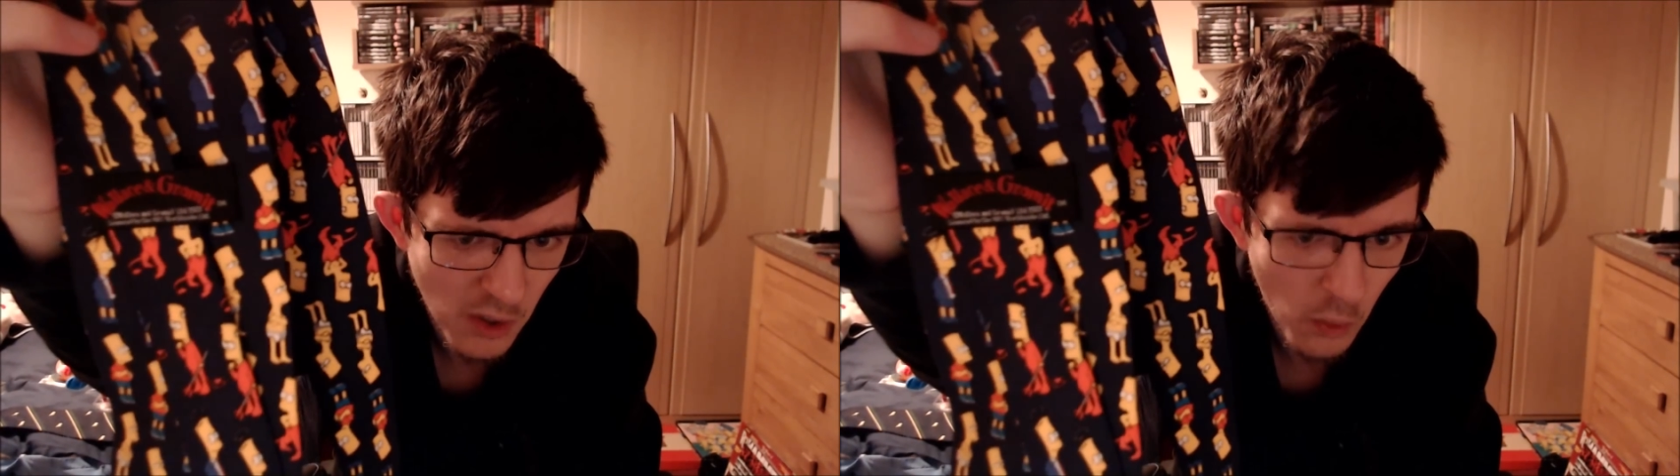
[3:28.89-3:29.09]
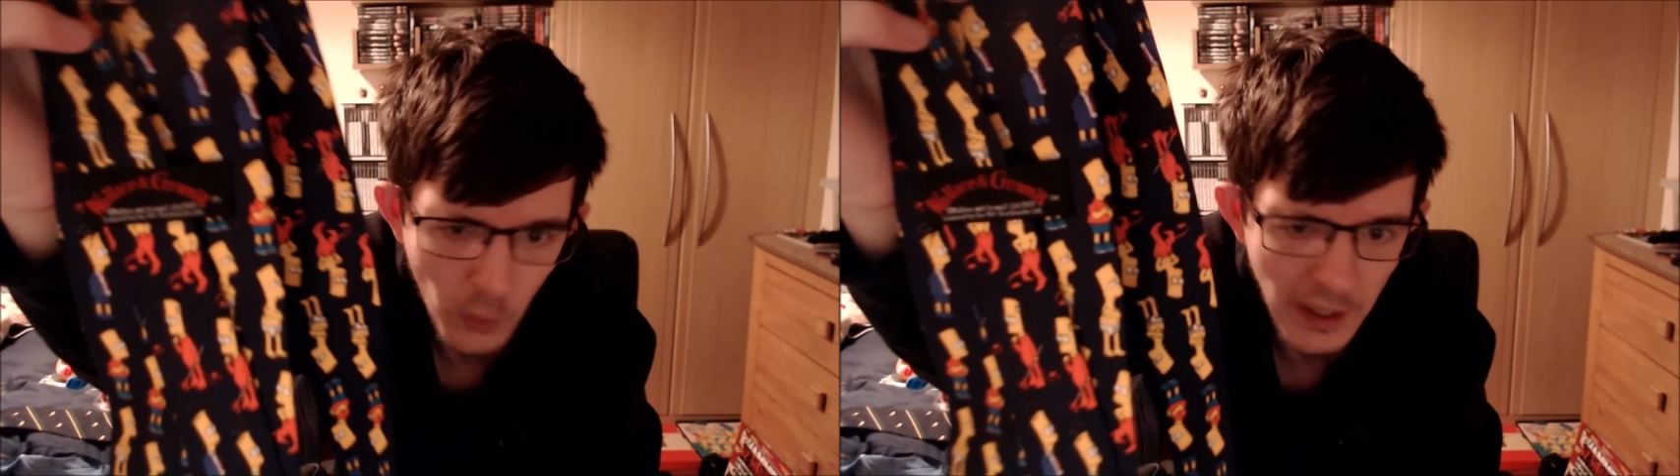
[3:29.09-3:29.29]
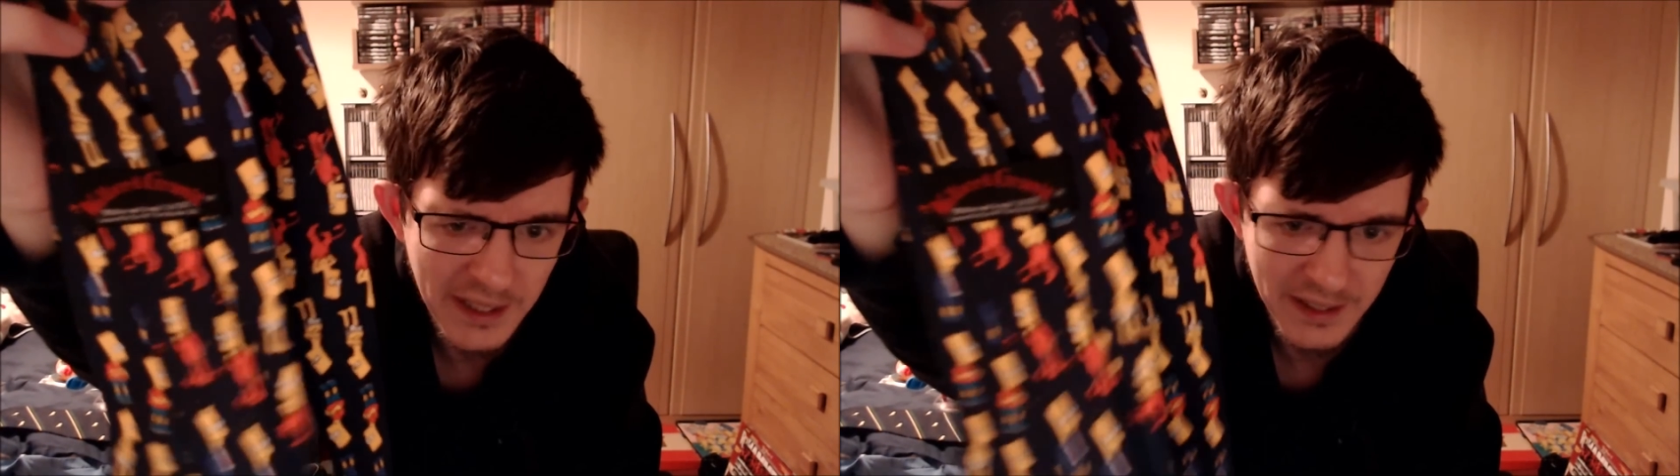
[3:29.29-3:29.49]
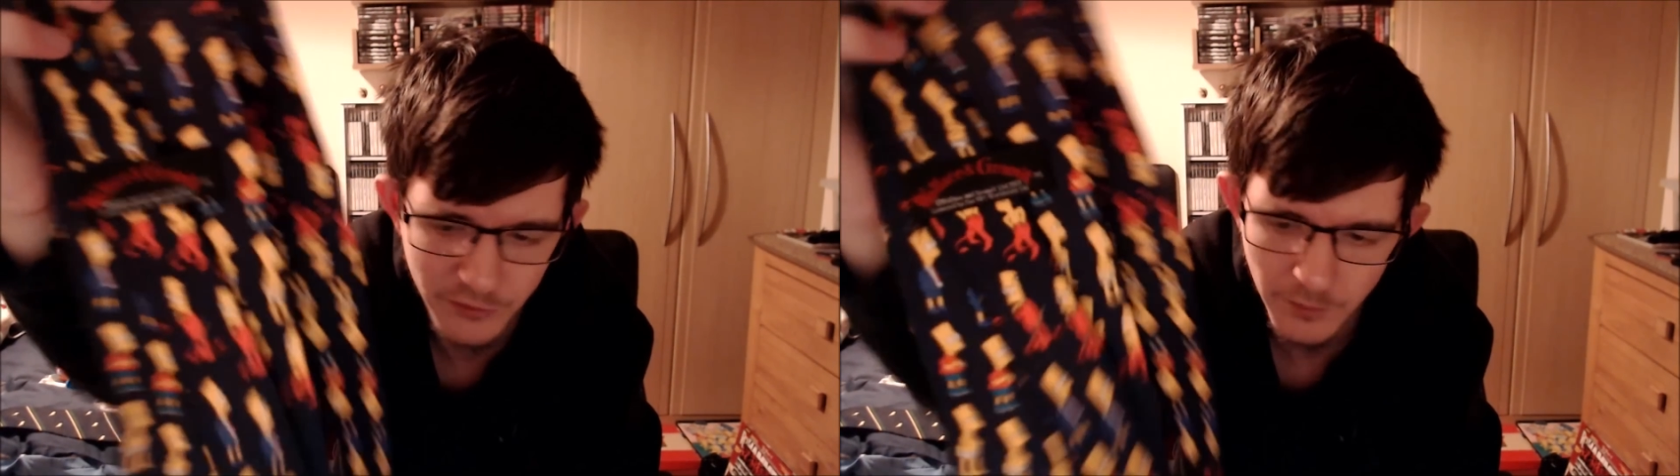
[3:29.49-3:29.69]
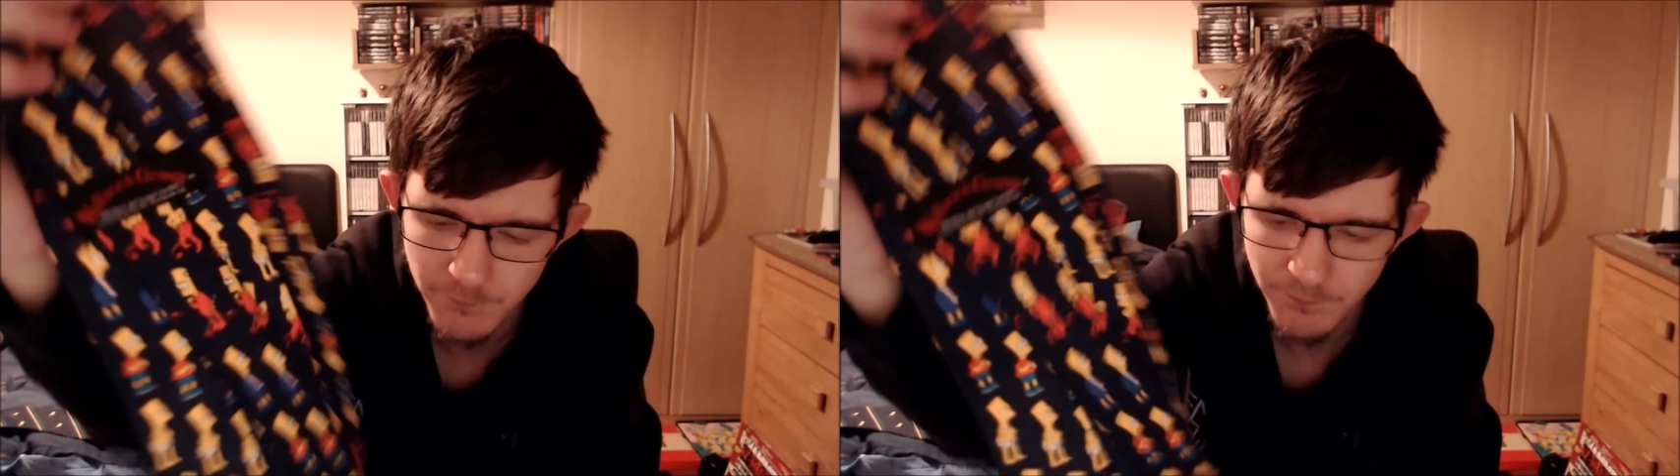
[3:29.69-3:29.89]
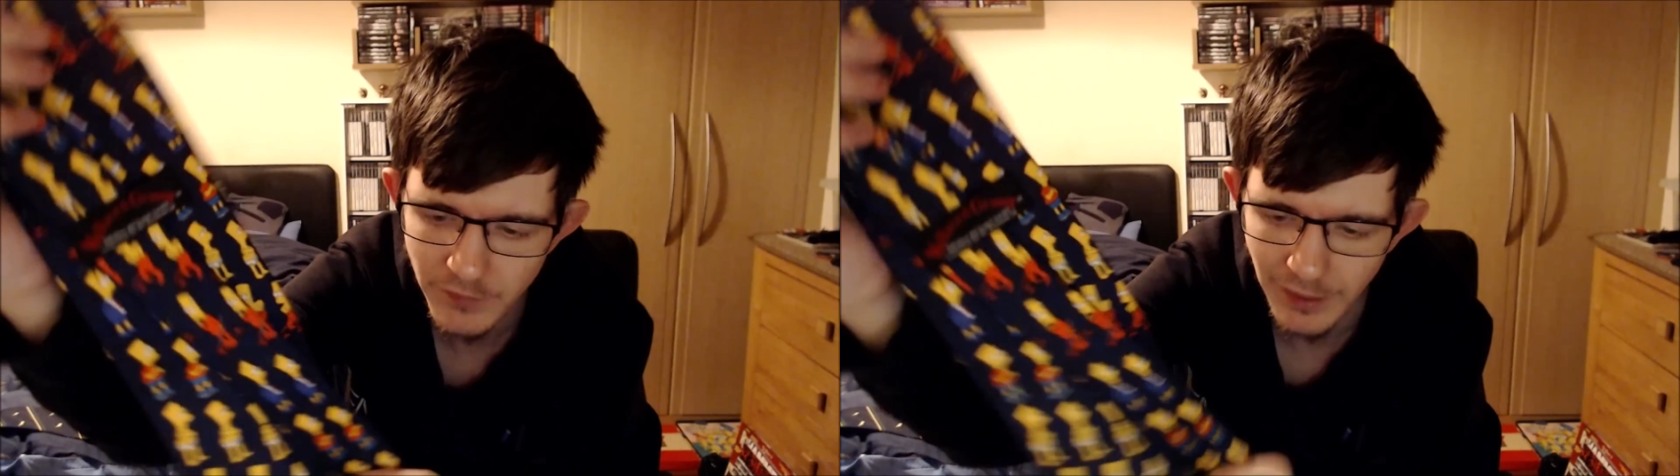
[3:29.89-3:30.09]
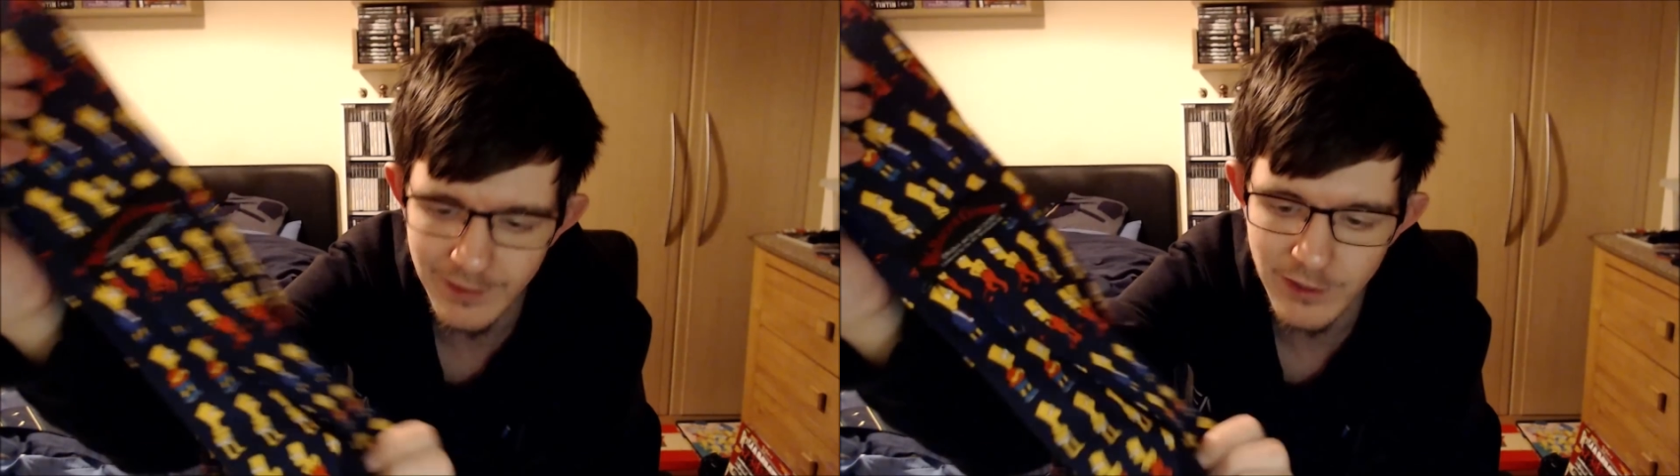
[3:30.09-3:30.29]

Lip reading: Weird. And